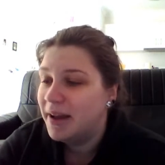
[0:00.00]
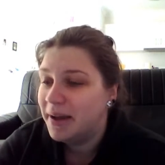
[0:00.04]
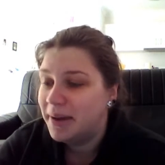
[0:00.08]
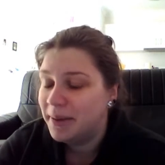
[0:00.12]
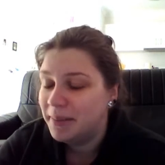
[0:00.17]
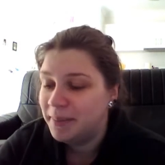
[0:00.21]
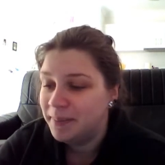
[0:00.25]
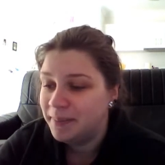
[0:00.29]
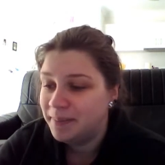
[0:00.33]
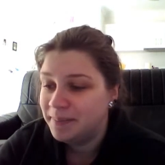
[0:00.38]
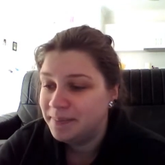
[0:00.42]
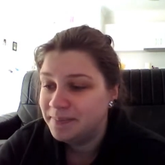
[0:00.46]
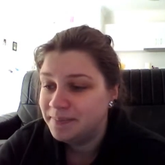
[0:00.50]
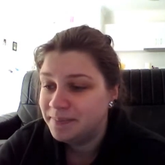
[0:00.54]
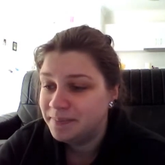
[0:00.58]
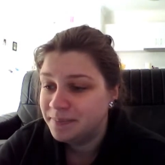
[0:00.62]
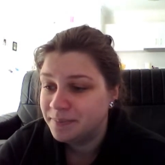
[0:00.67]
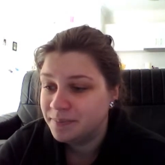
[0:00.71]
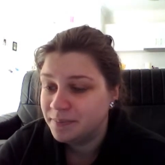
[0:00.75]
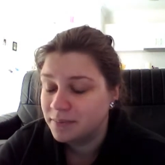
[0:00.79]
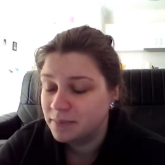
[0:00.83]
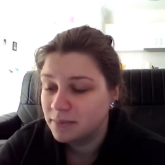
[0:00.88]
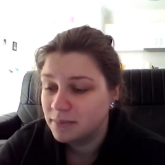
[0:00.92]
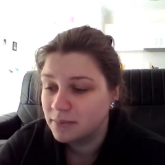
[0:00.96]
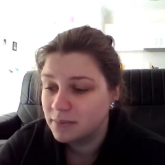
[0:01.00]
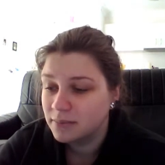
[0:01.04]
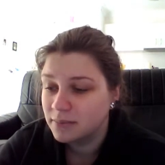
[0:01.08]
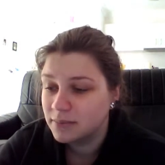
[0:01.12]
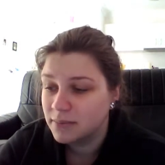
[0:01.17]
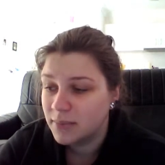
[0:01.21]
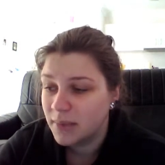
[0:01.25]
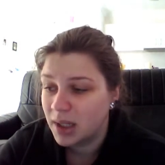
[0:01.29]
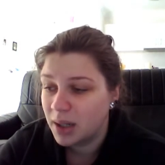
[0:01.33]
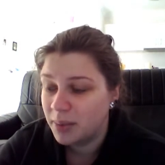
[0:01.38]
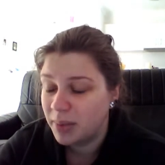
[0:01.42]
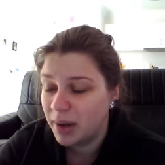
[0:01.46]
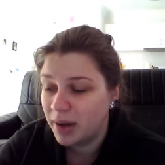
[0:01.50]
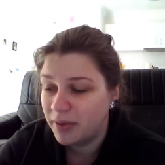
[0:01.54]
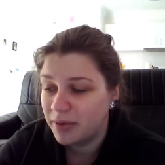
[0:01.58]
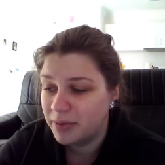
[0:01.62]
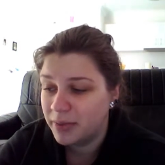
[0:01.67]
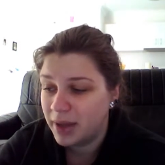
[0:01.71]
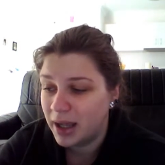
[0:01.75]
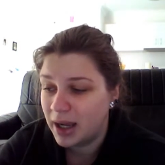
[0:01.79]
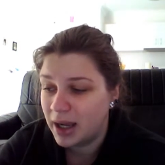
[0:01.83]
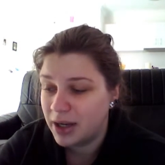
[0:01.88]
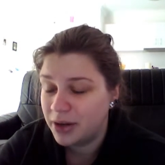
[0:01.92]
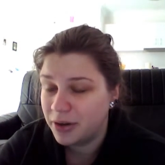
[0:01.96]
Um,
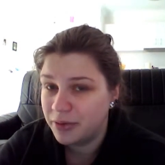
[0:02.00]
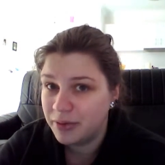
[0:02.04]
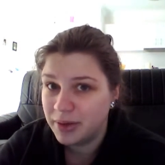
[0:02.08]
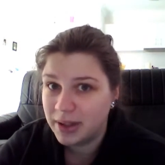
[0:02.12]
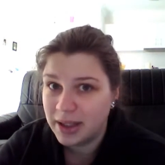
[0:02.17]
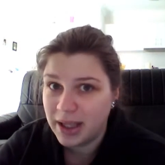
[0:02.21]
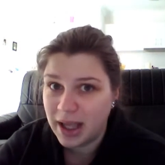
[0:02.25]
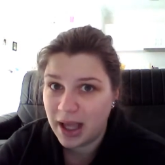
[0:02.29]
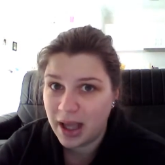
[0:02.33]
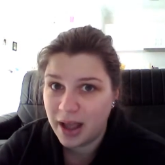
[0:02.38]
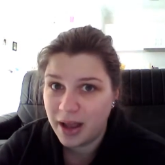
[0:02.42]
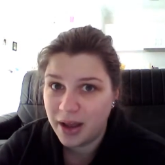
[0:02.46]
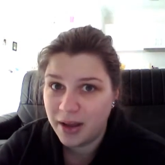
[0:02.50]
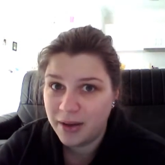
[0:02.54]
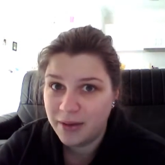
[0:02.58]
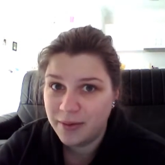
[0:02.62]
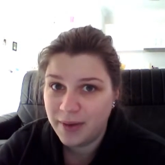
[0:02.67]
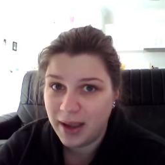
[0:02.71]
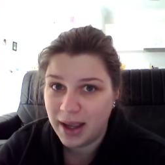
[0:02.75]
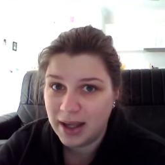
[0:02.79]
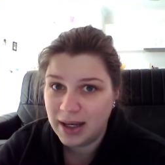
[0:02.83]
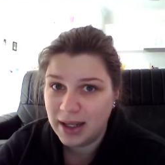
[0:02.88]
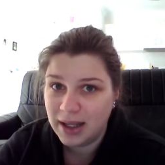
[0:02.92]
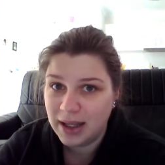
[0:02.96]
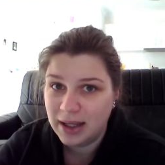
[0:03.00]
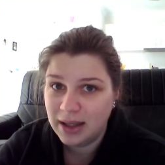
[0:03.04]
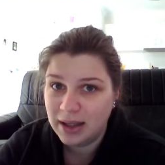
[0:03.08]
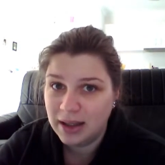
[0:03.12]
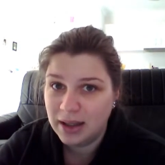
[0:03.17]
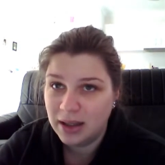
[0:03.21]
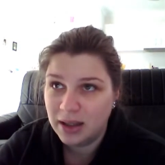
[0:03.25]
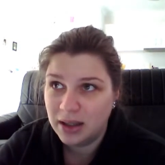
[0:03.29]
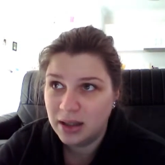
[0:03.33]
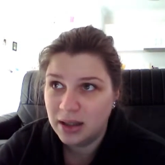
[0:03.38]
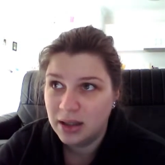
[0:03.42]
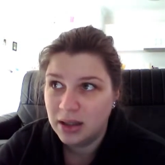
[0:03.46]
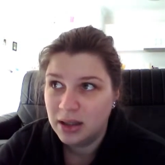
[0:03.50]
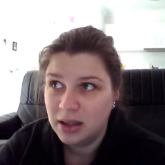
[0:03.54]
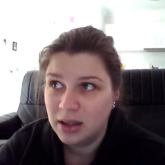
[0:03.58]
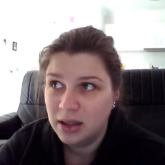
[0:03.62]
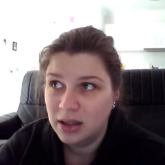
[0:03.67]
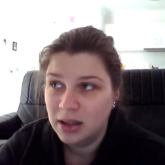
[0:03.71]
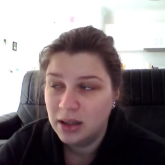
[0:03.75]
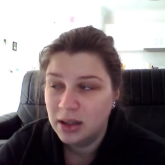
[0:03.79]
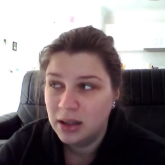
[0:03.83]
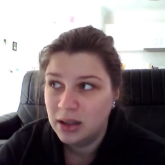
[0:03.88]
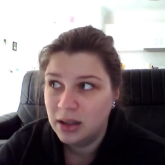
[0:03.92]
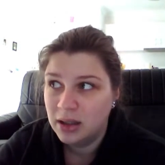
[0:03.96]
apart from that, I don't really have any
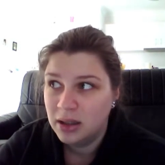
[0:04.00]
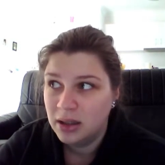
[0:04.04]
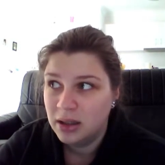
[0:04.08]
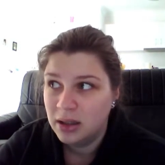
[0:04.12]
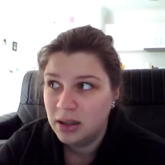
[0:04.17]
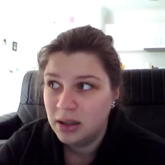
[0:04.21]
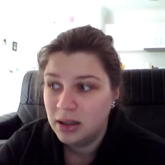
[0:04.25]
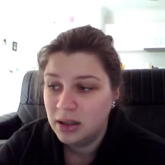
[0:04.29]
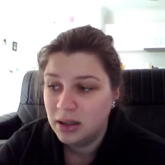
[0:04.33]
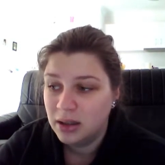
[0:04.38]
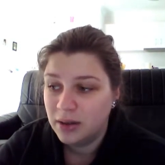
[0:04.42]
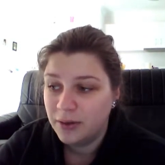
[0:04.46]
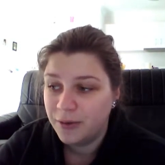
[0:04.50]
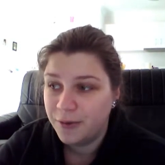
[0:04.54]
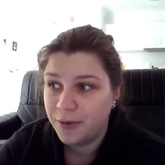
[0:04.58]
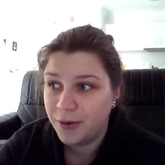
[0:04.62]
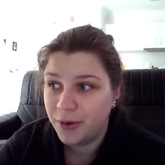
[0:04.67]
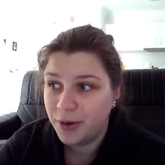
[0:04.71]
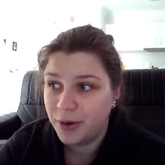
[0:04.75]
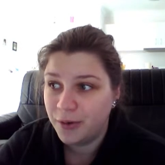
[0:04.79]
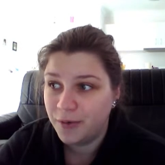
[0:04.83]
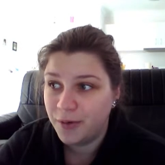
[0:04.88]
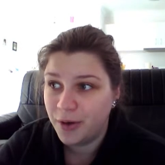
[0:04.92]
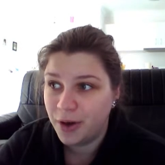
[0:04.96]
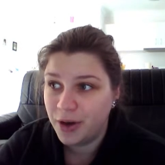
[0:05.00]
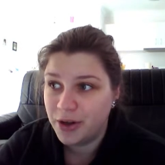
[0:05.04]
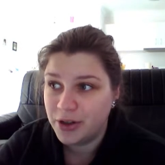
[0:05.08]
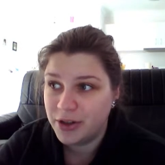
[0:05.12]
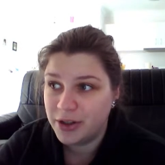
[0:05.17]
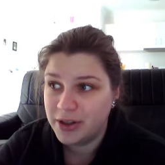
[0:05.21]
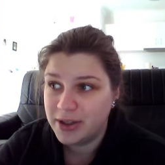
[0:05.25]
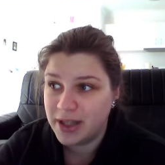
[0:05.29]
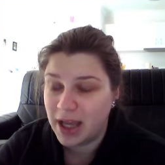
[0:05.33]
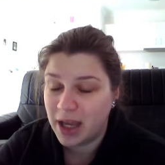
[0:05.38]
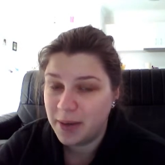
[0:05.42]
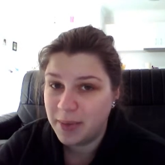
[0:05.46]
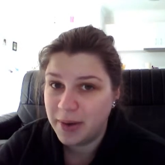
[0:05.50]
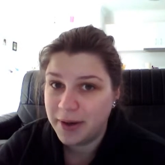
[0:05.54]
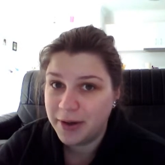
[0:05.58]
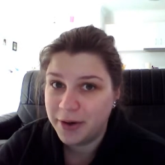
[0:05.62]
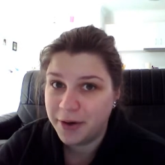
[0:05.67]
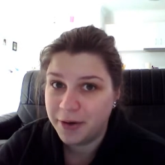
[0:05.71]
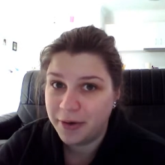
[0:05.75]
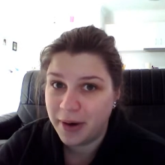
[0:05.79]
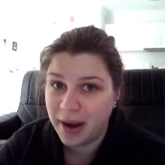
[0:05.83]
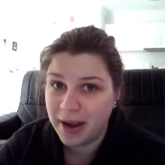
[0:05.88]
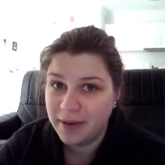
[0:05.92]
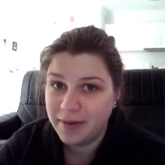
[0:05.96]
food aversions. I've
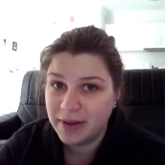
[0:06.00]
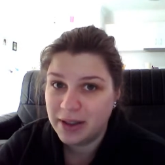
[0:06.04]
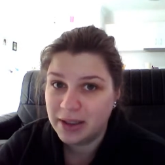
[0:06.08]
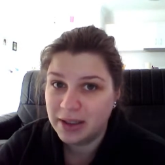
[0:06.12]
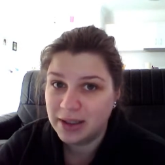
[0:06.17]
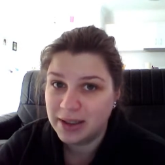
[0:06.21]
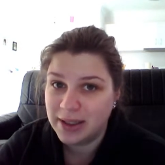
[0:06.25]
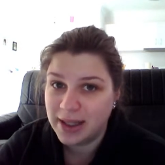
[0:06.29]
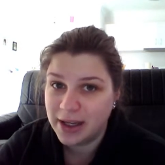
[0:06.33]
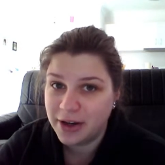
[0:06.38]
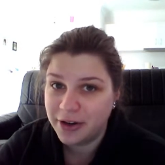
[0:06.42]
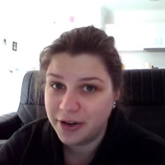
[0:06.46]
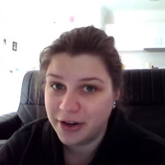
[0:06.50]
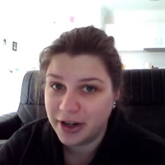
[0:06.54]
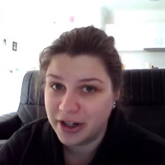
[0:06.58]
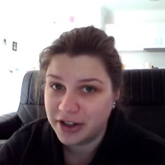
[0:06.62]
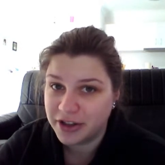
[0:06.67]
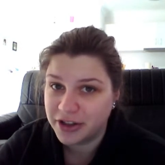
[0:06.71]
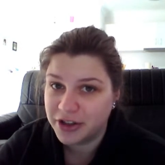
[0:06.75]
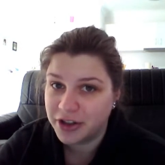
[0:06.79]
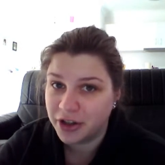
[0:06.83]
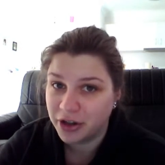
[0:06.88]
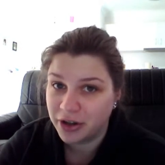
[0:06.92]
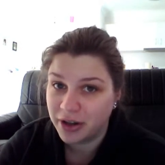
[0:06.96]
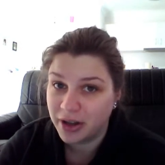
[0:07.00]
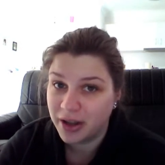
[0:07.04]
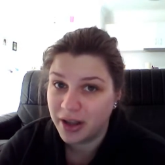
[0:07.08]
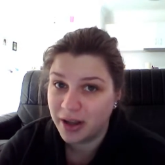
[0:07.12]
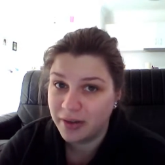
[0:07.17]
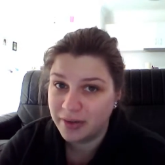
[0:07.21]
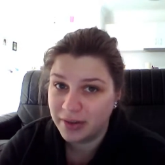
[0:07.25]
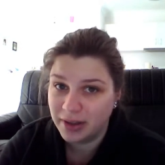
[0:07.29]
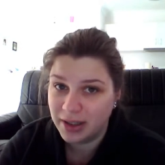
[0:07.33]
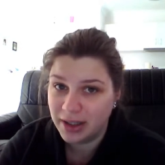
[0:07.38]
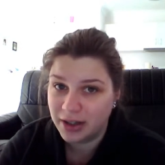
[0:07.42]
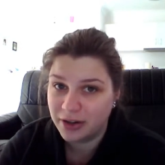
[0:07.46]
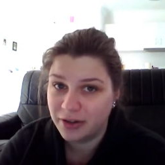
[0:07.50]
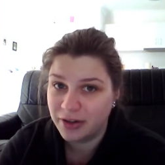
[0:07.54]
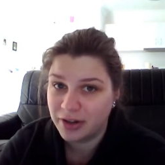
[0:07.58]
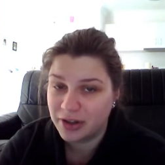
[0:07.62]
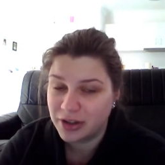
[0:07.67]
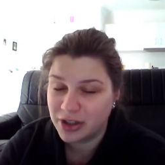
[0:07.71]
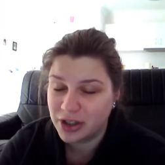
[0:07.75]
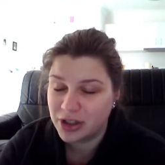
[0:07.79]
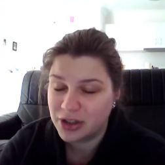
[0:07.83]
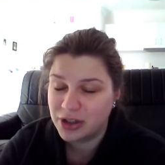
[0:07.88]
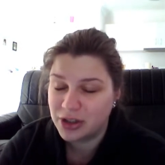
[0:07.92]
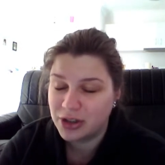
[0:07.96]
been craving licorice, chocolate covered
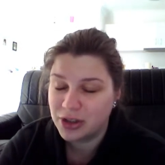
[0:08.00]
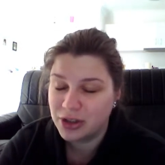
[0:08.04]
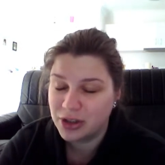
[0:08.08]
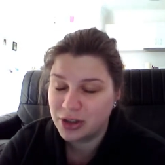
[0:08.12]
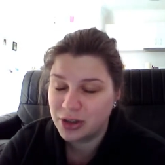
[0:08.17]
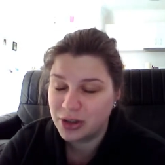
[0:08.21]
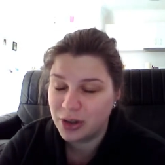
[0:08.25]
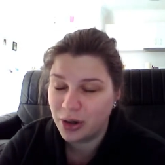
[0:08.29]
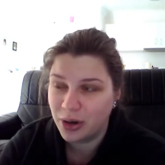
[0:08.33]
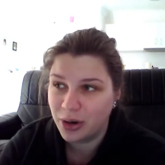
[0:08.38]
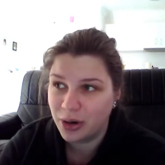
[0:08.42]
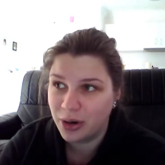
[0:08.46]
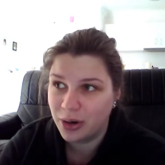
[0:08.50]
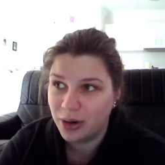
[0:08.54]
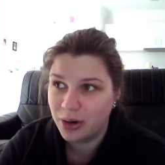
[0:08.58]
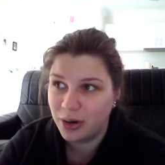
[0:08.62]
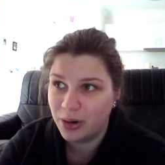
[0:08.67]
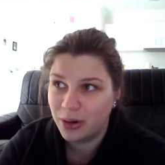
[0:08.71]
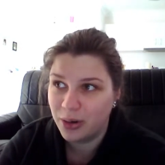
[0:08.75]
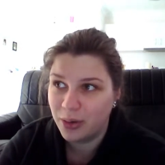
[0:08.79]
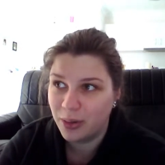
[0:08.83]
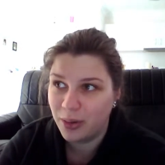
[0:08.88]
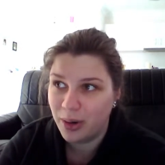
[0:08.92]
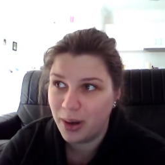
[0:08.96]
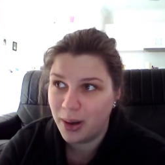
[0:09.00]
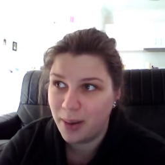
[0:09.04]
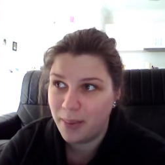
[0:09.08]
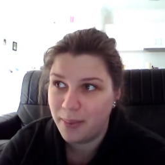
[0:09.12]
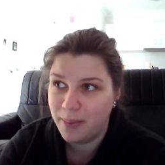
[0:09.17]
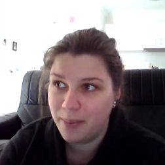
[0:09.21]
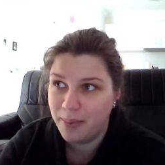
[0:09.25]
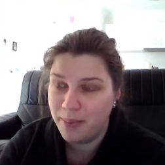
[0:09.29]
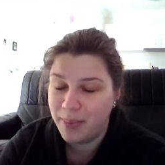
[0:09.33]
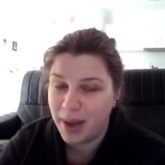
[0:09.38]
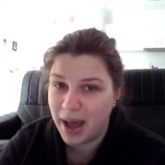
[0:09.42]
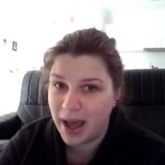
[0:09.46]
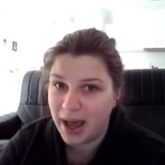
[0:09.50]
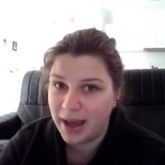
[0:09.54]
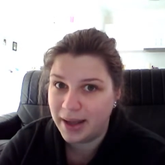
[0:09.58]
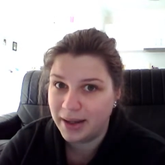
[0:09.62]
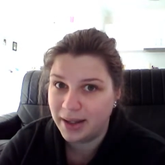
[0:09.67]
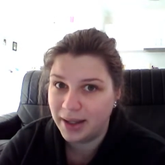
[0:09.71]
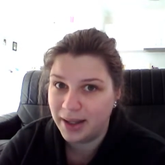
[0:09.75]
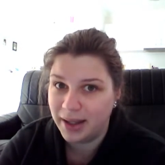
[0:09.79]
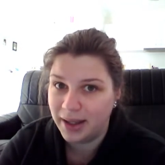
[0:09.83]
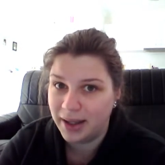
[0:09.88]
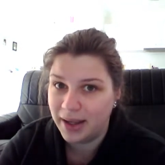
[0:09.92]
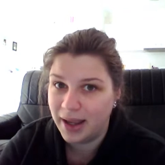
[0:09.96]
licorice, so
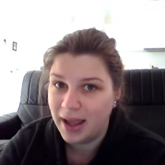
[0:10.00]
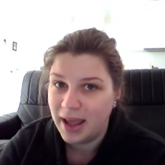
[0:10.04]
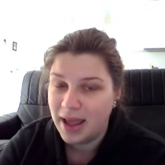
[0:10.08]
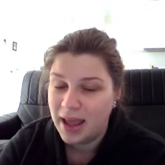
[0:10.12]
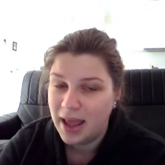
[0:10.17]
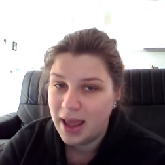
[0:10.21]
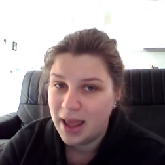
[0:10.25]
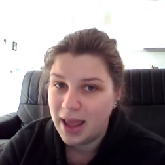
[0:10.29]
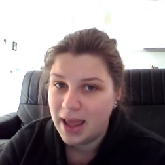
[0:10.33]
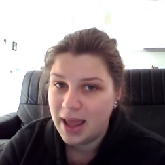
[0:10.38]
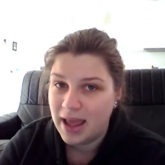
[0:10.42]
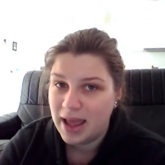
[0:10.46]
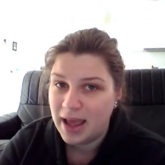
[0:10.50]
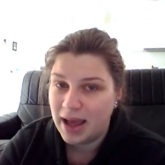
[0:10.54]
badly.